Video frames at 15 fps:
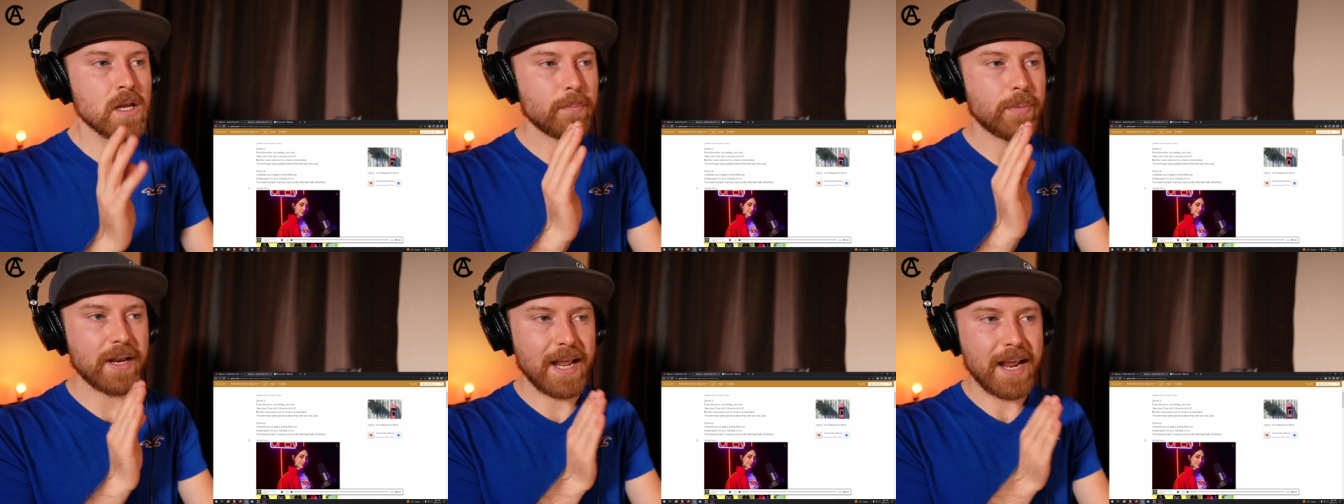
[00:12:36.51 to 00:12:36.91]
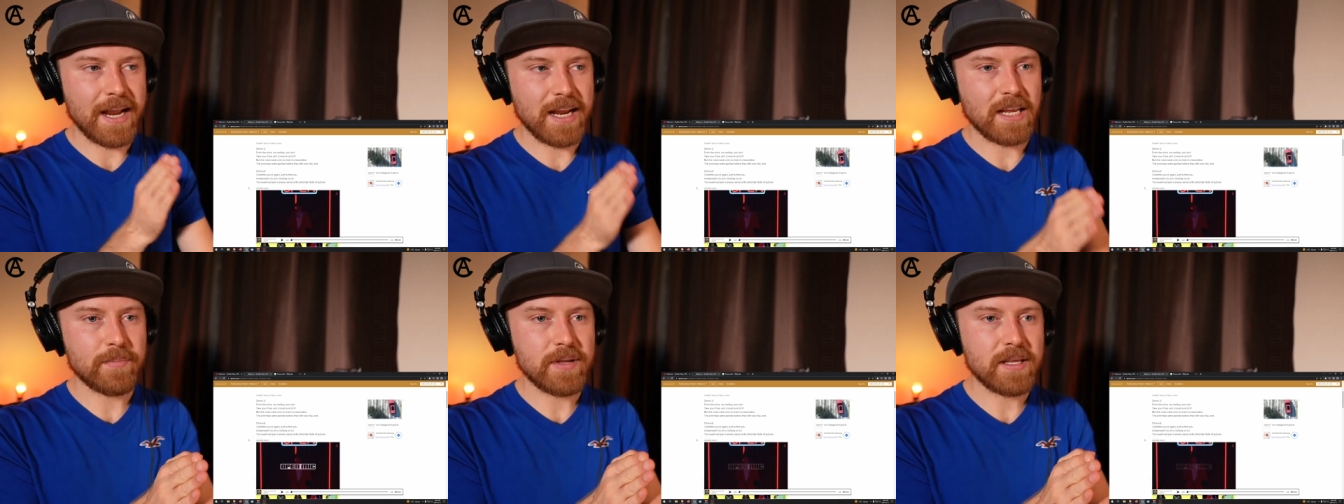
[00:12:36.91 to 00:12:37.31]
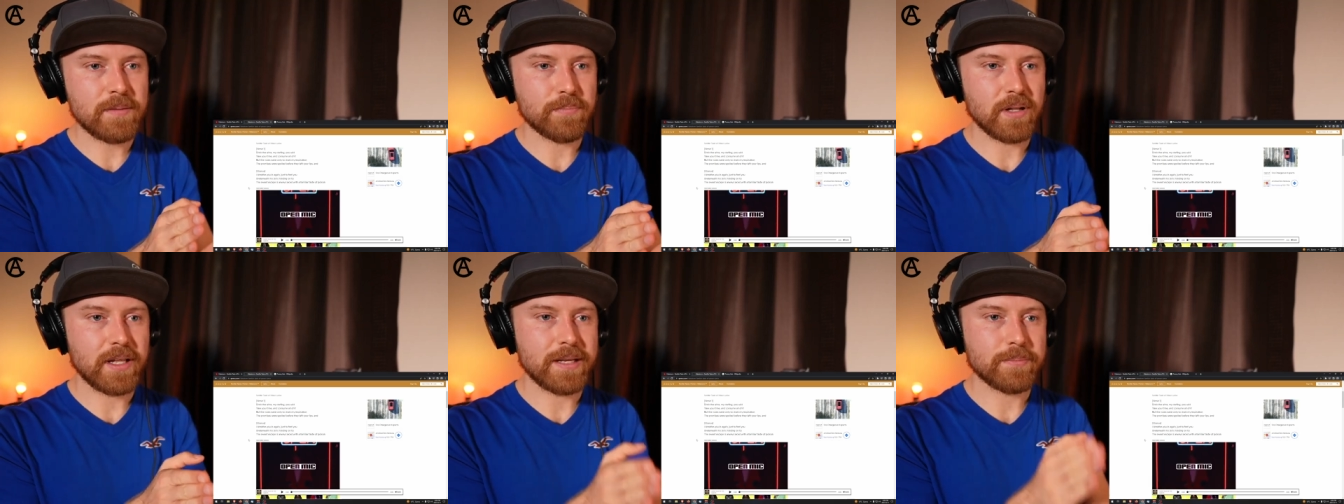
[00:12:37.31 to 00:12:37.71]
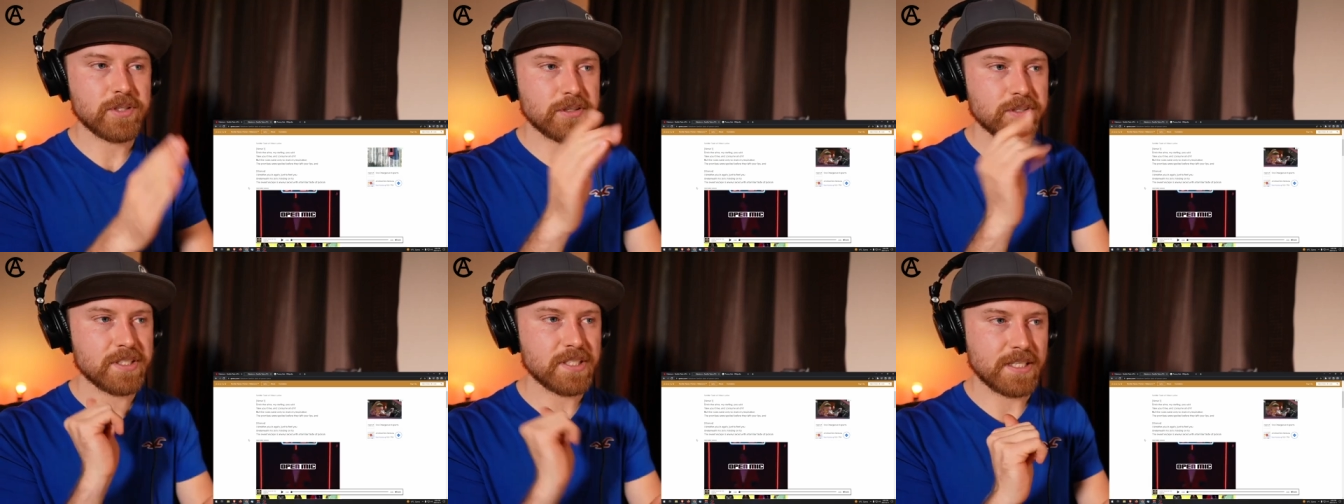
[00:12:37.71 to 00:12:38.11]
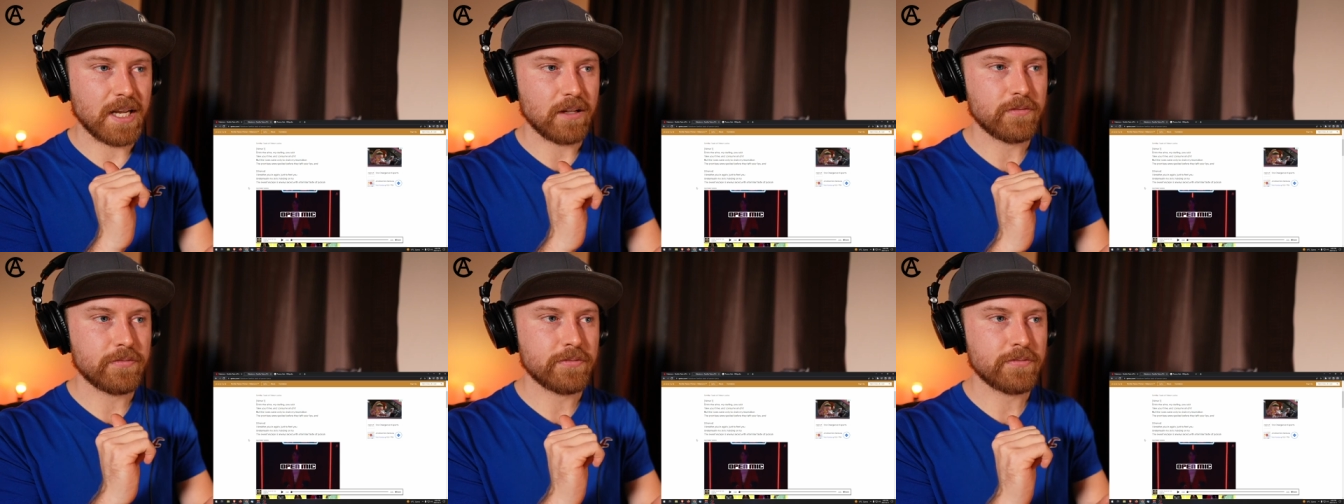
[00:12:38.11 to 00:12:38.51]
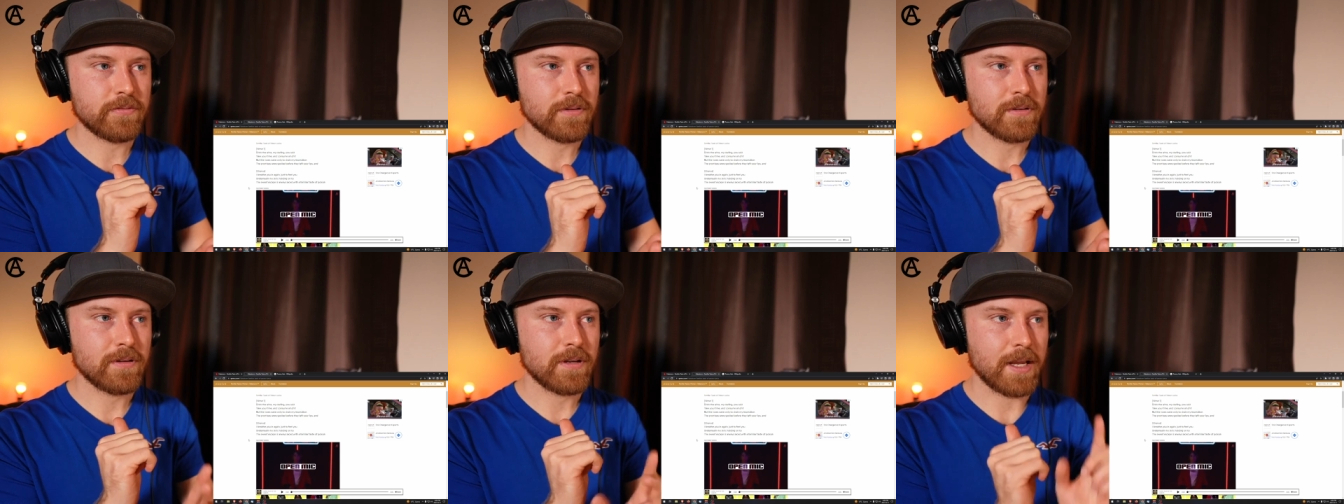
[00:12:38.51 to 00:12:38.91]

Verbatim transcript: but Amy blames herself,